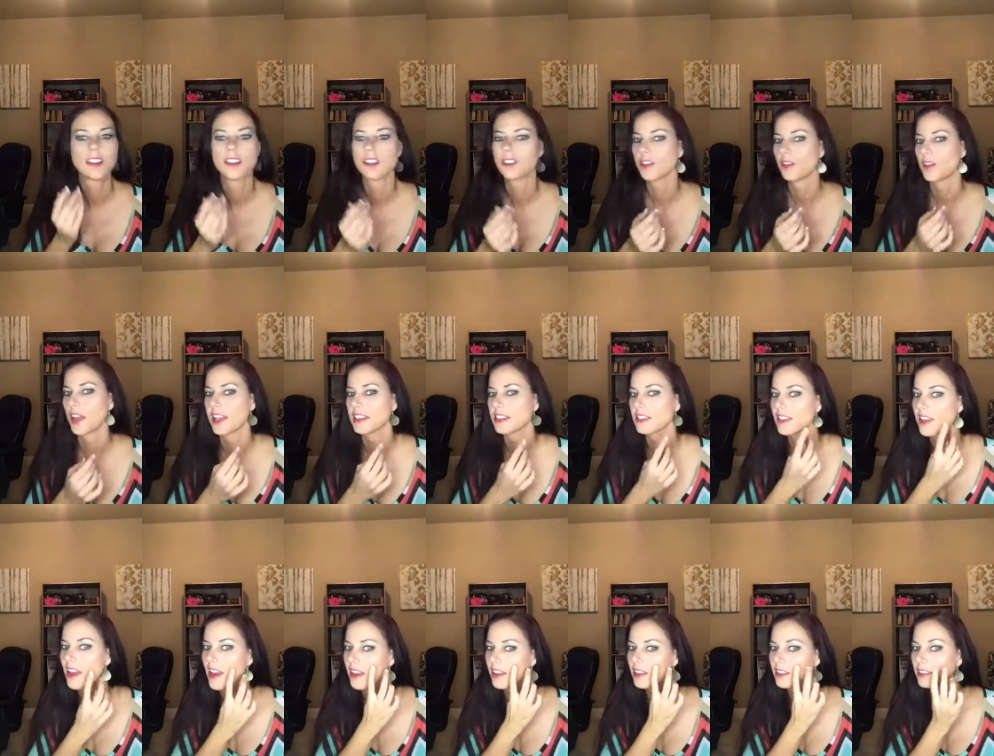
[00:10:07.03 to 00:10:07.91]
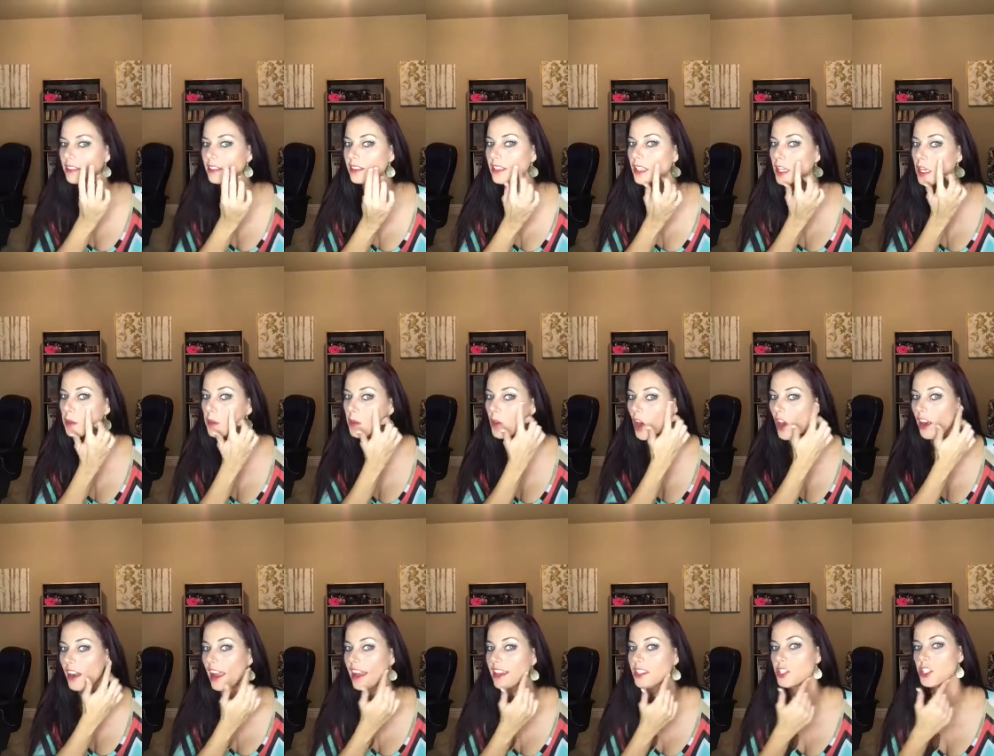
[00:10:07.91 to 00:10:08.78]
So that's that Kim
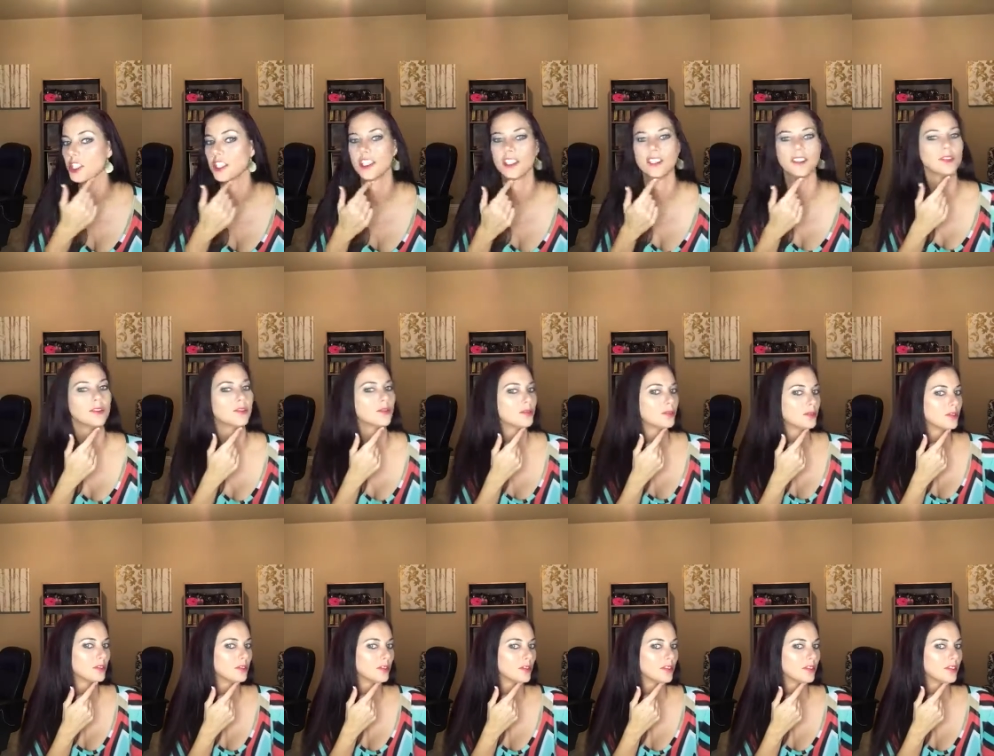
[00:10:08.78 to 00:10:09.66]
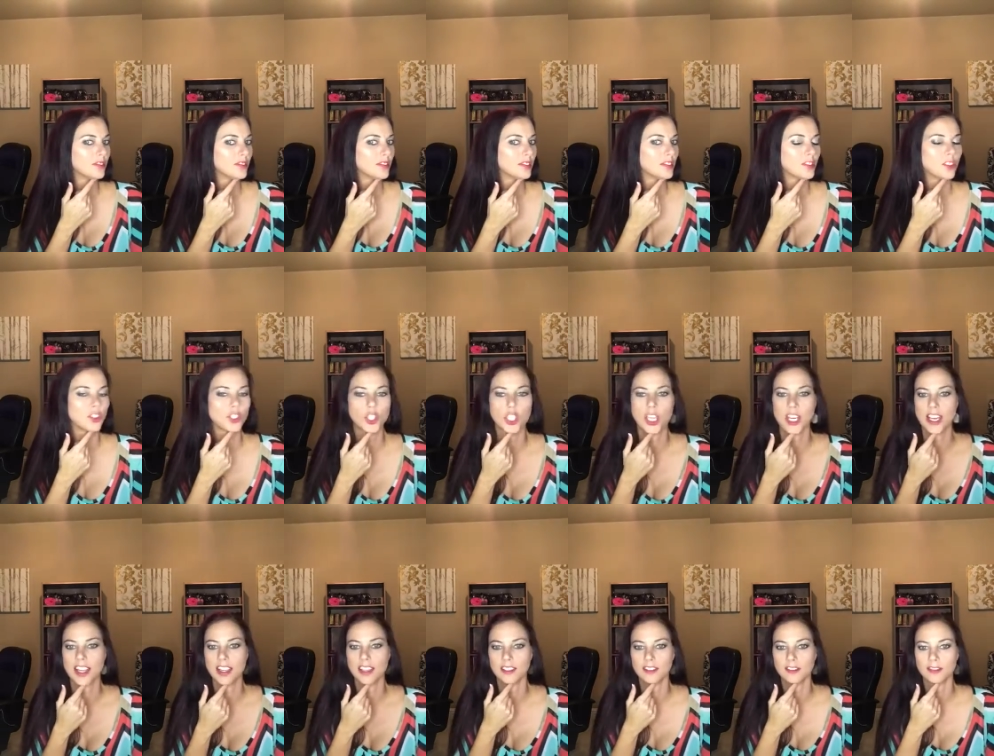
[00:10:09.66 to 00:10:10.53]
Kardashian
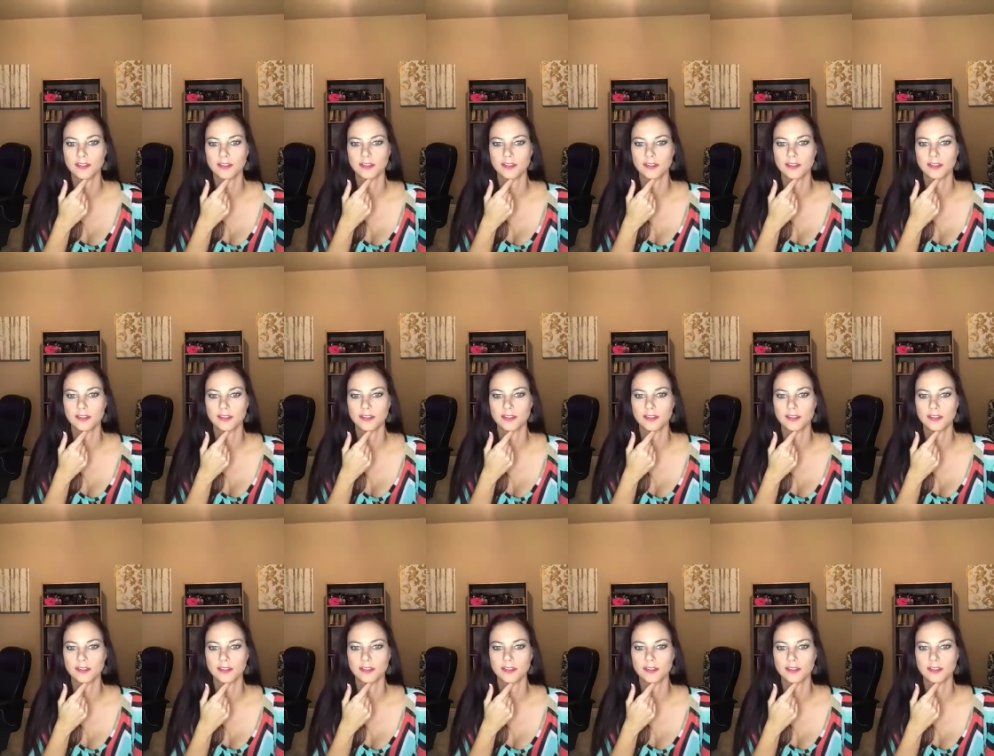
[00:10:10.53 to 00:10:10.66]
cheek